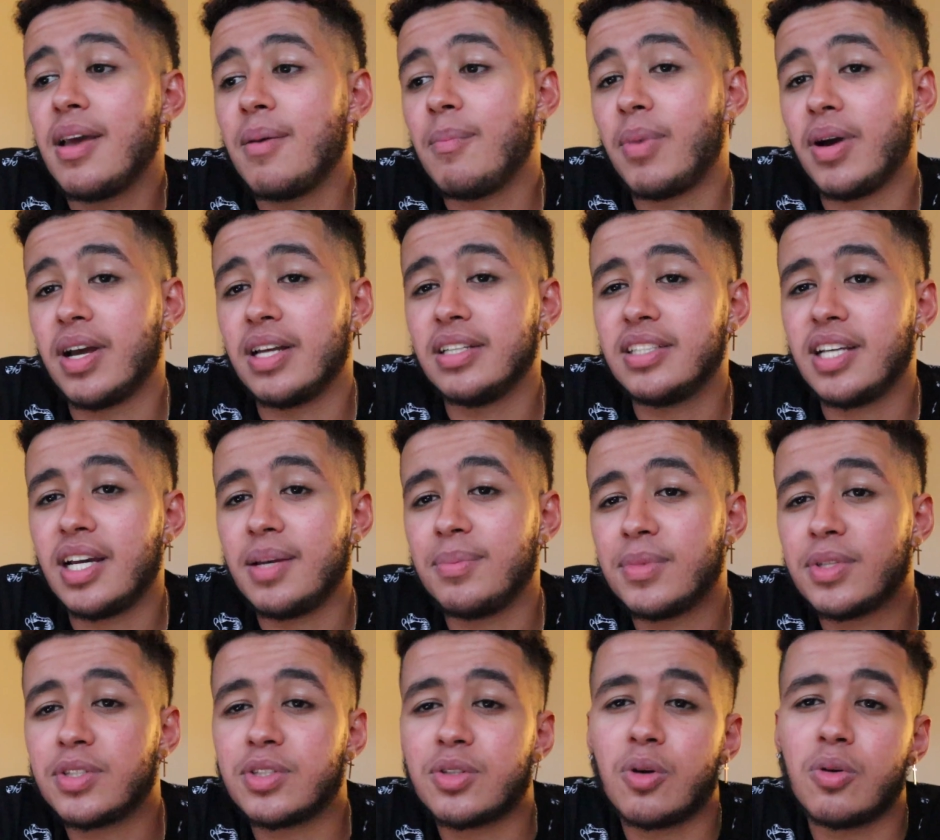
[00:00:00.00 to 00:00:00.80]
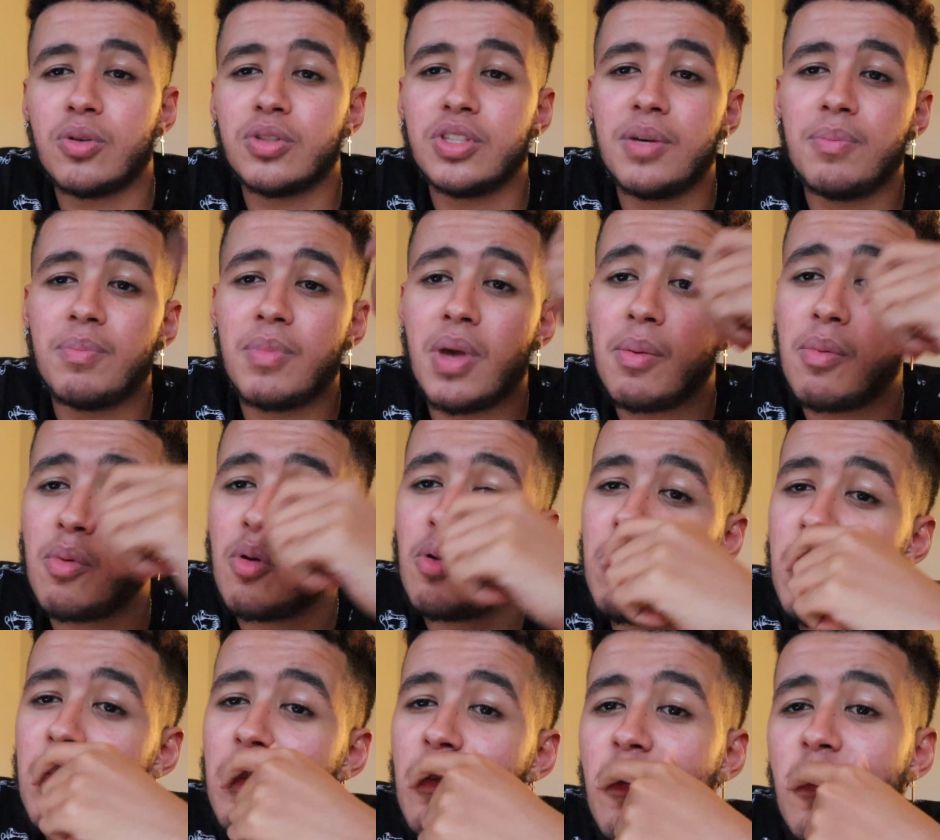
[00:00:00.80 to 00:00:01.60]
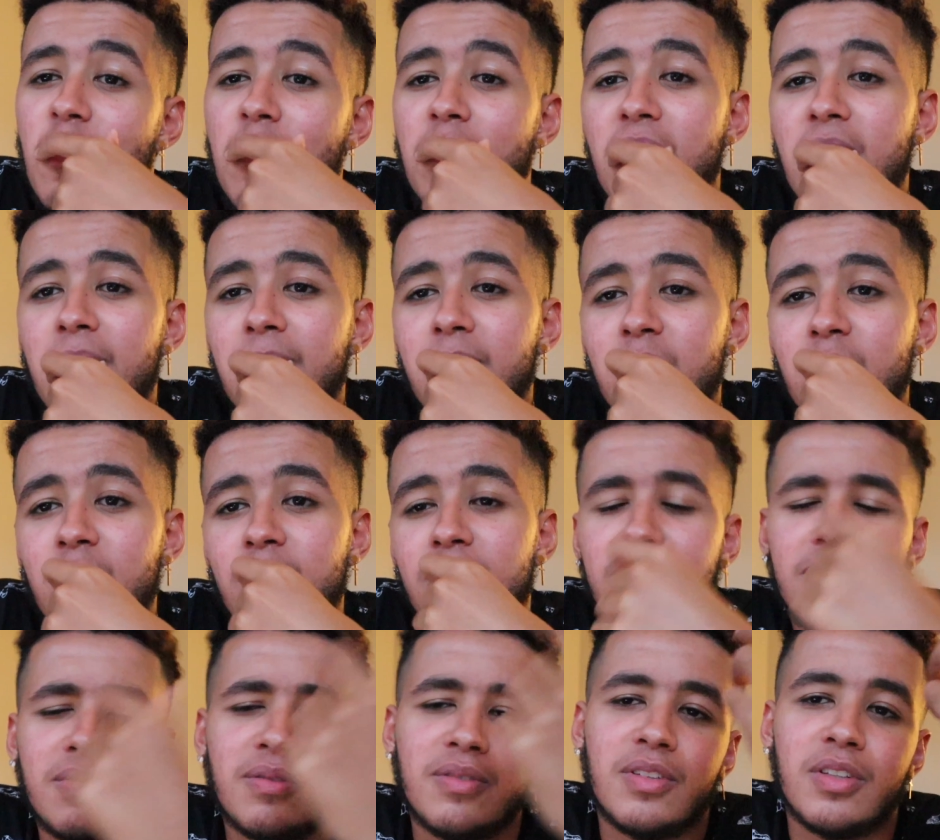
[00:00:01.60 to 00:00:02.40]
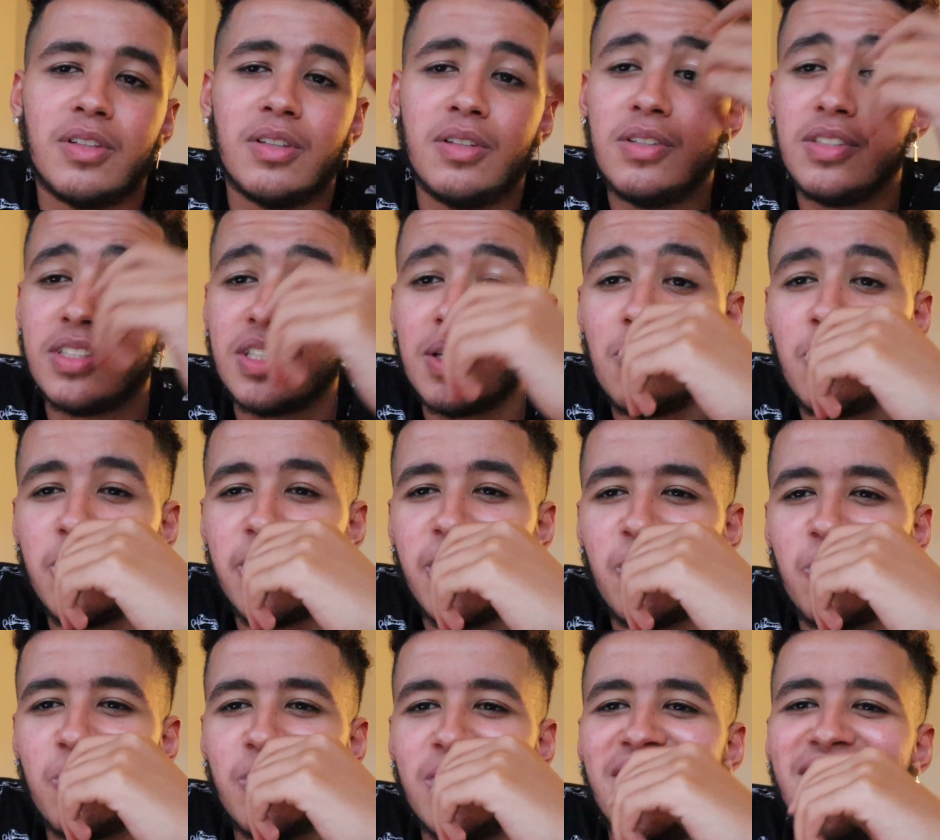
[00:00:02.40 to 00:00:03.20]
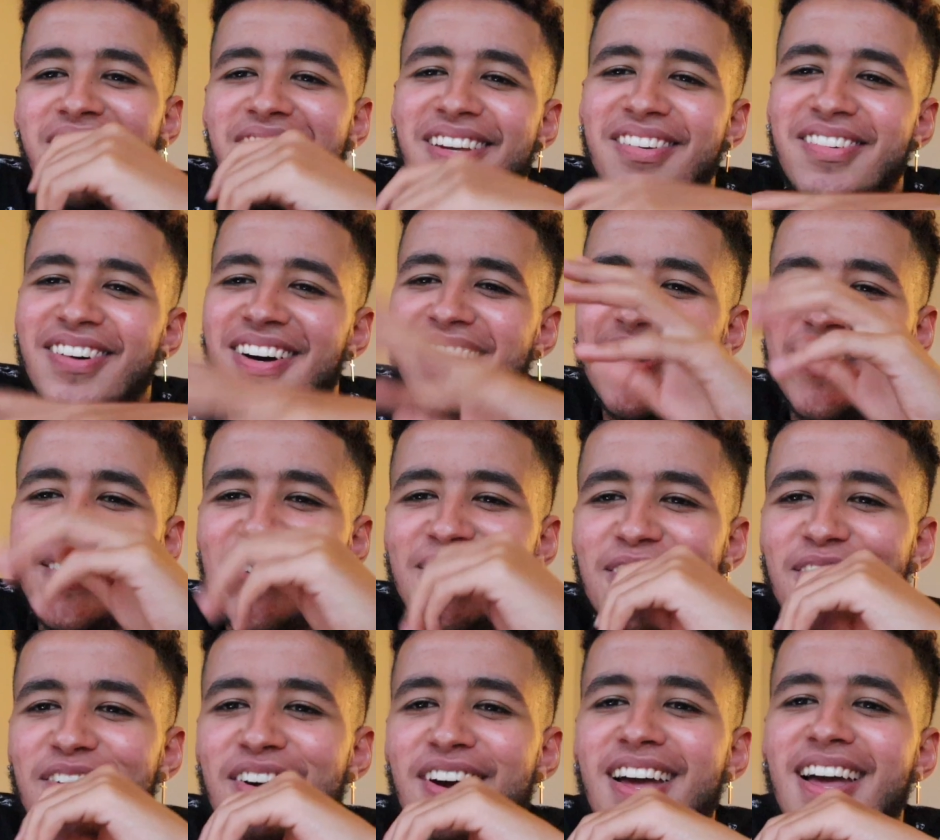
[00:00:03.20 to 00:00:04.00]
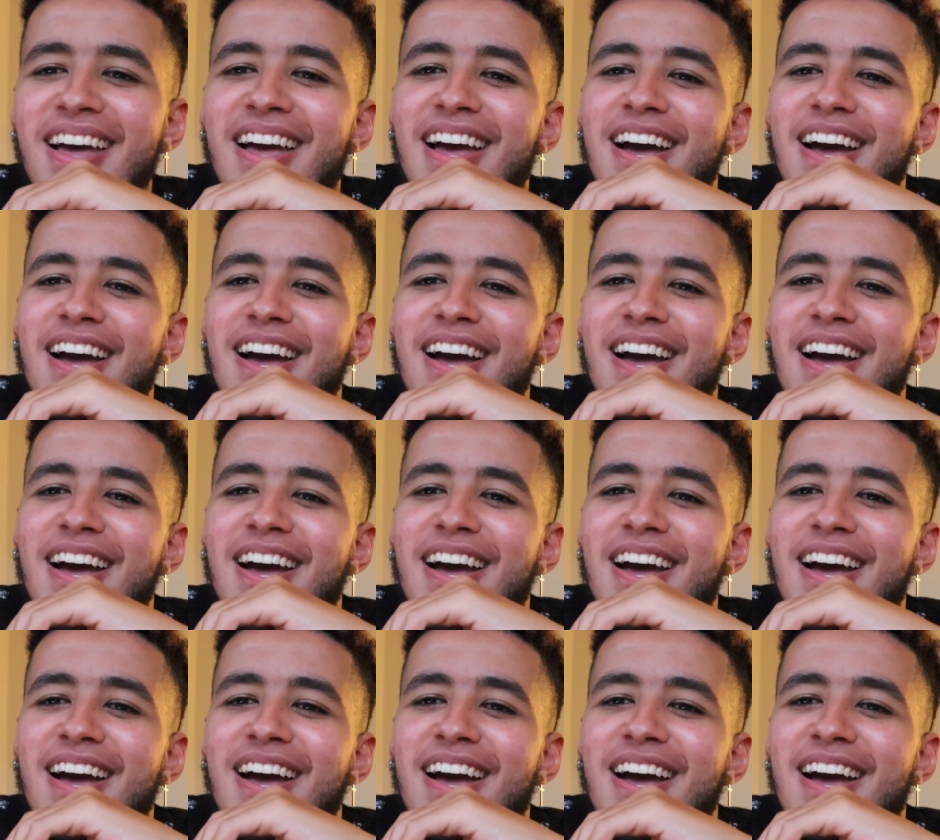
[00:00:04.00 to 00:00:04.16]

By the time this goes up, maybe it'll be more, maybe some of y'all will leave, I don't know.